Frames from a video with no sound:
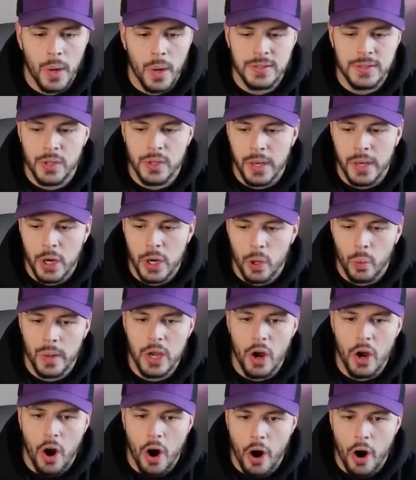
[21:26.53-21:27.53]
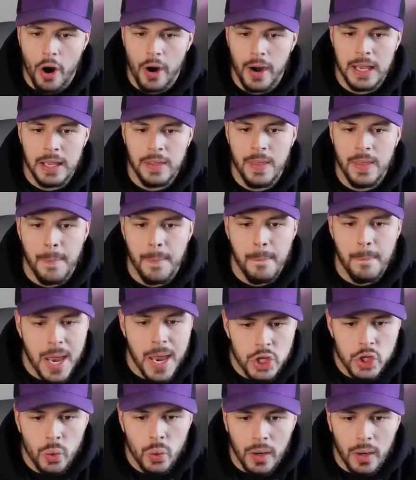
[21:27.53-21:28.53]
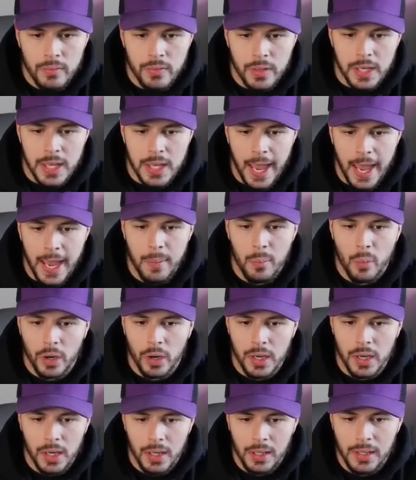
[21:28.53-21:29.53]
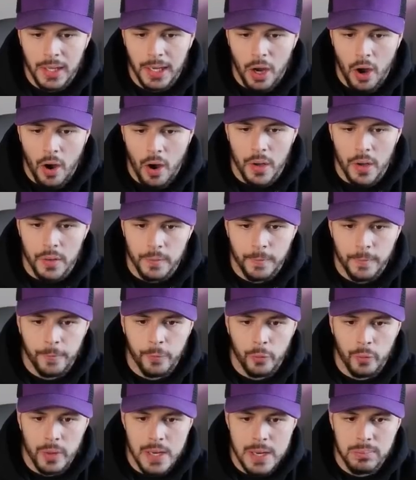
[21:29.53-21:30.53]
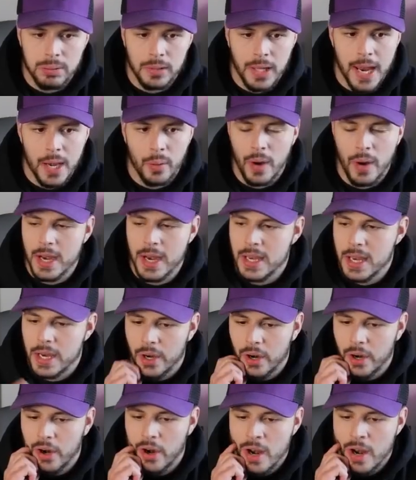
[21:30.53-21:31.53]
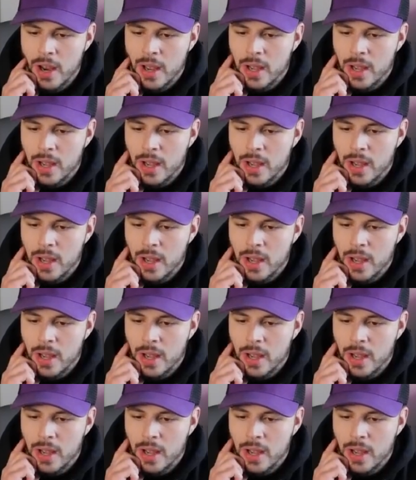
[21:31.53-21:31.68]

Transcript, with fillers: So here we are in the menu of the game. We're going to click on free play right here.